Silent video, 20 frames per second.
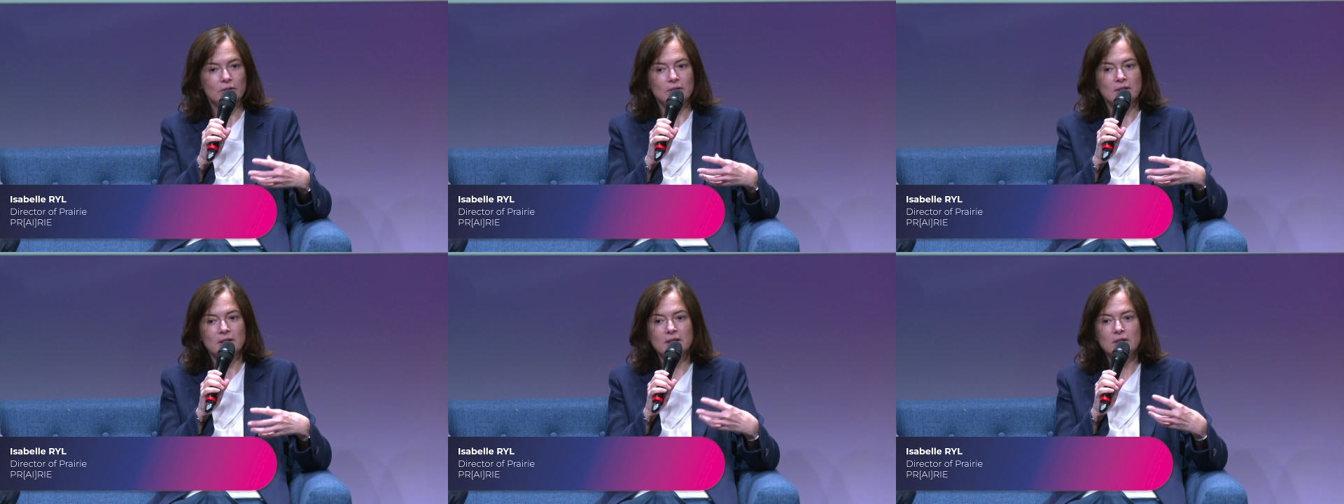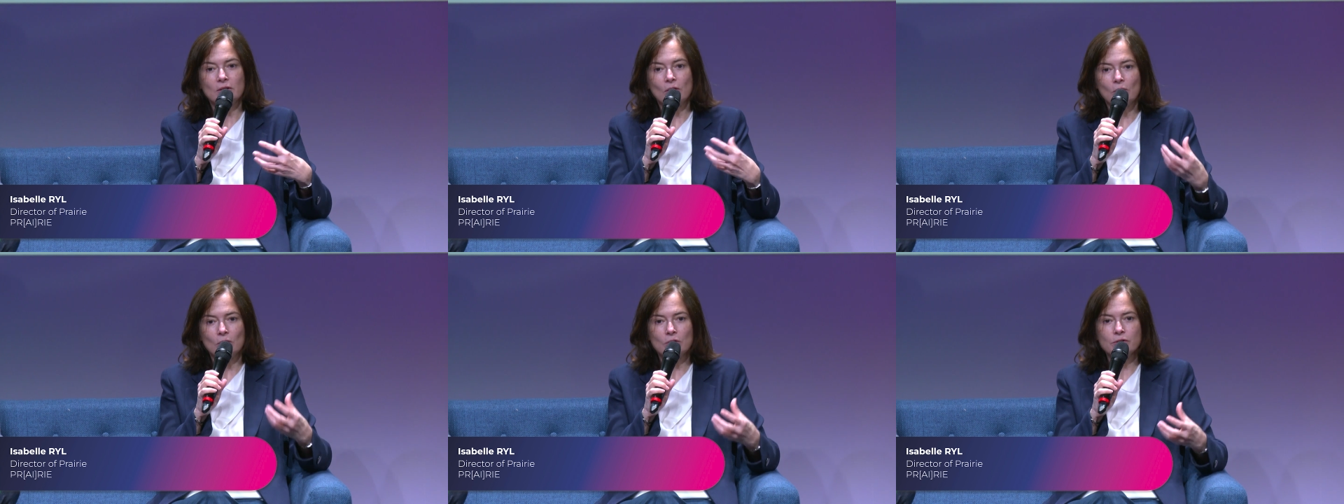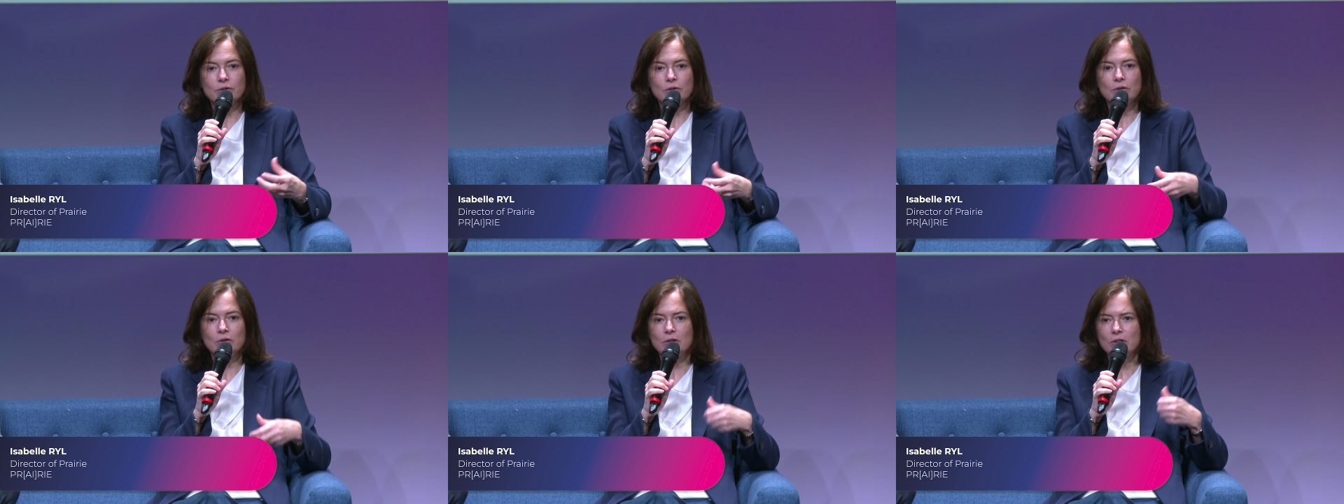needs
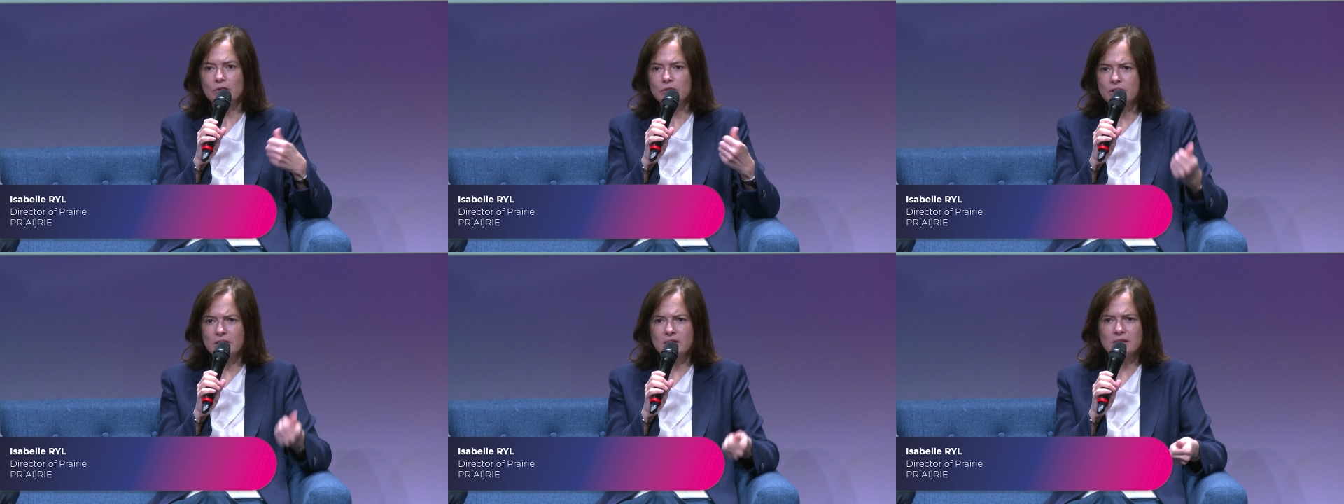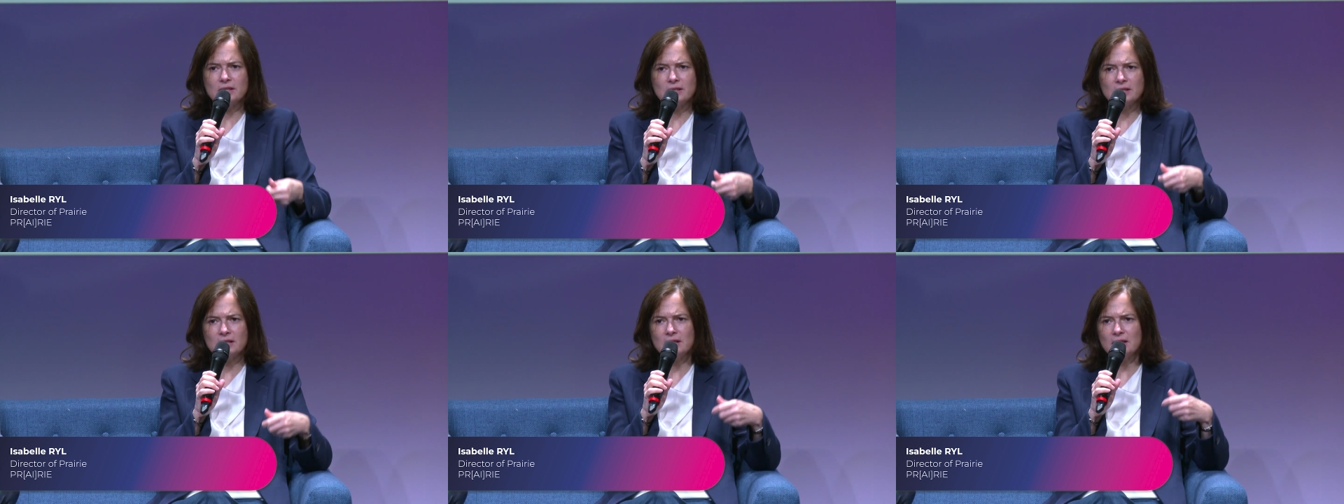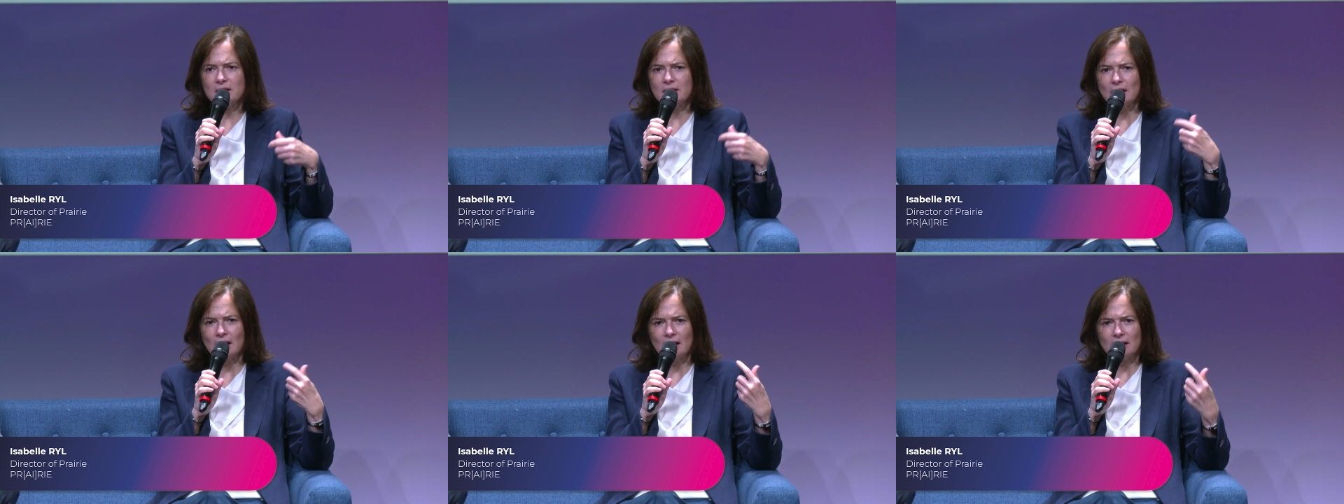also
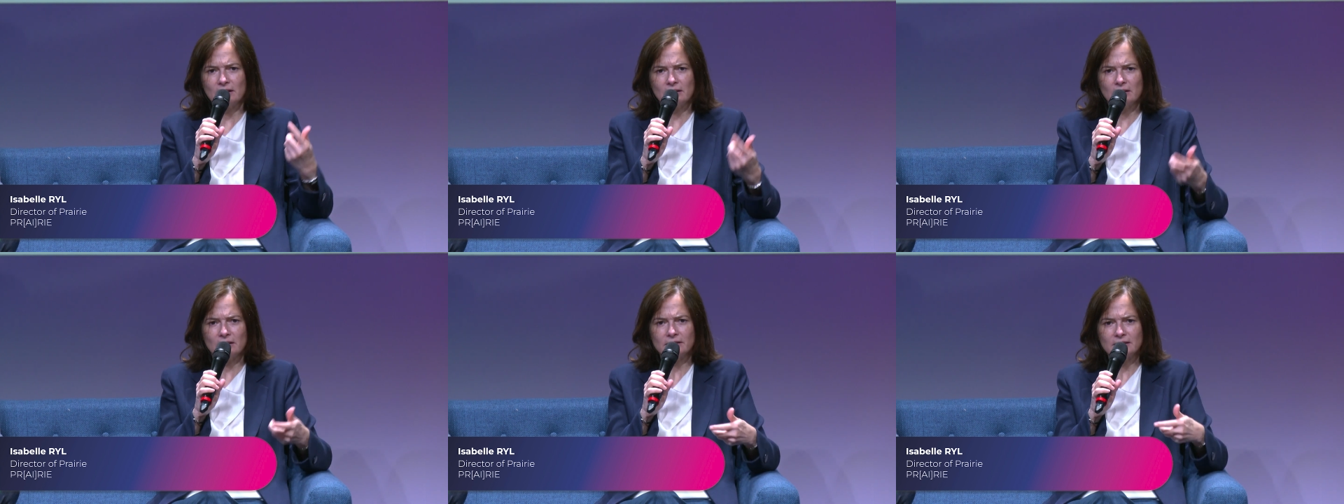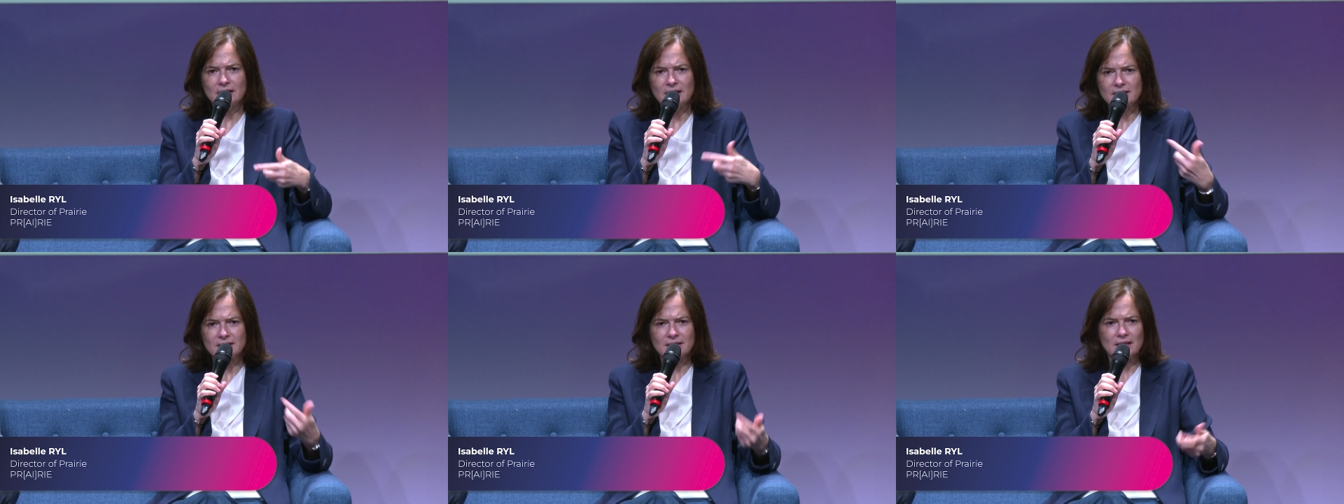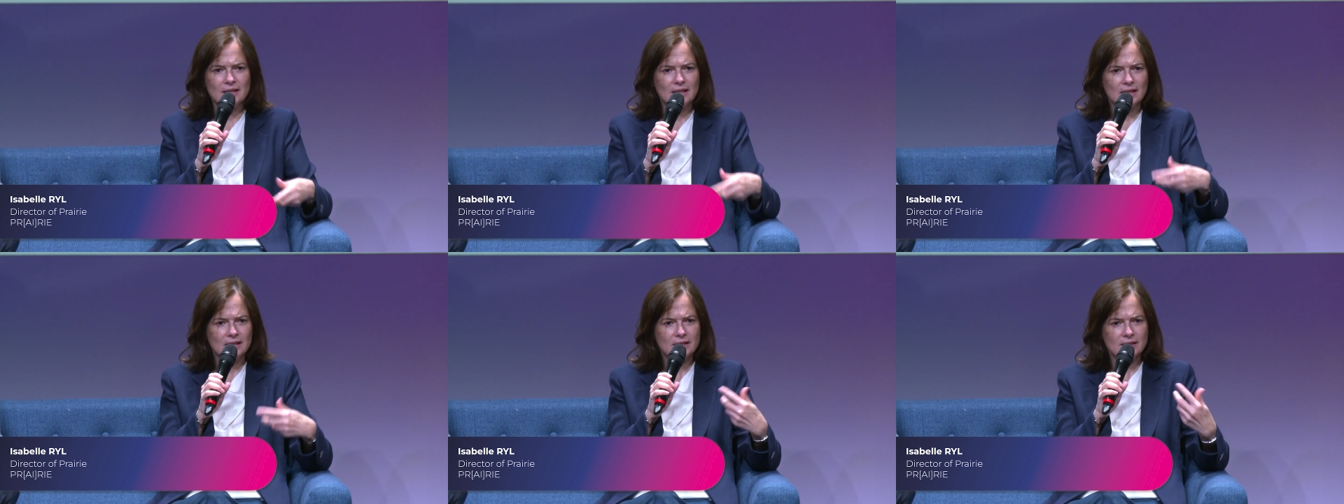logistic, text
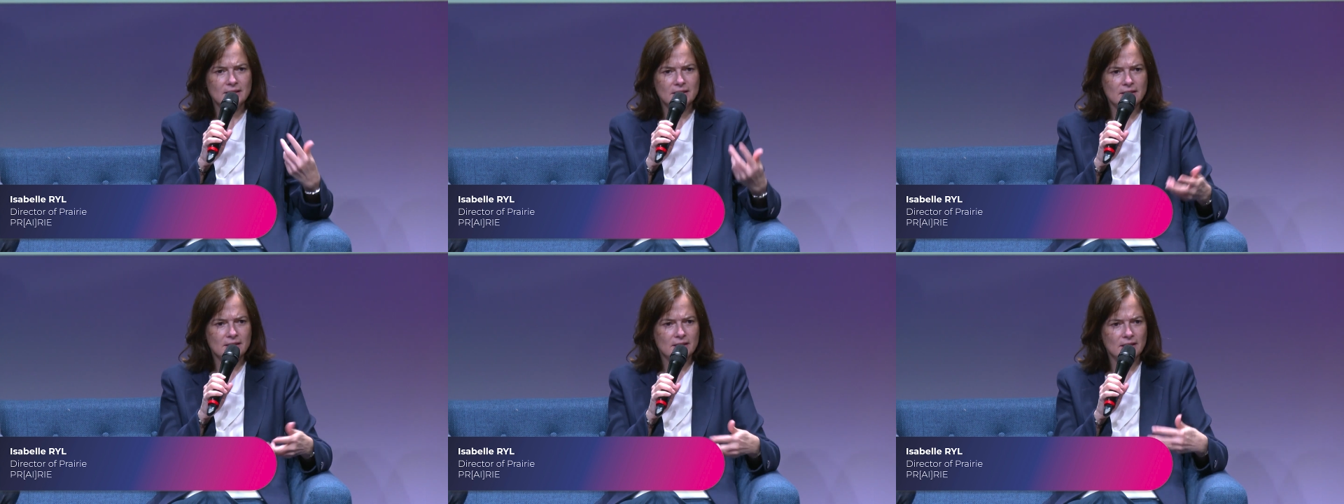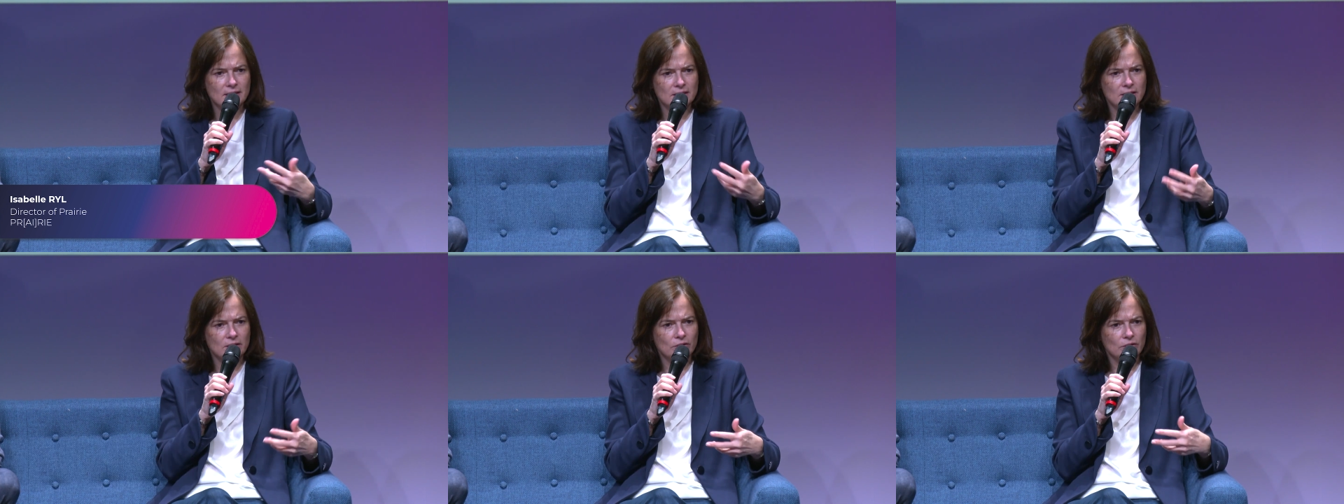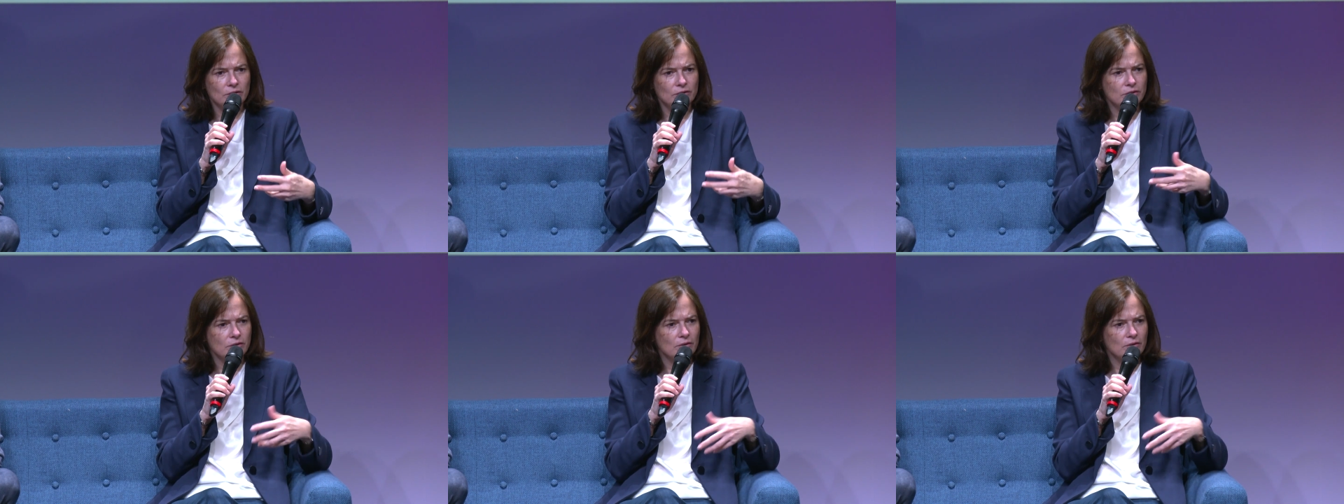analysis, and so on.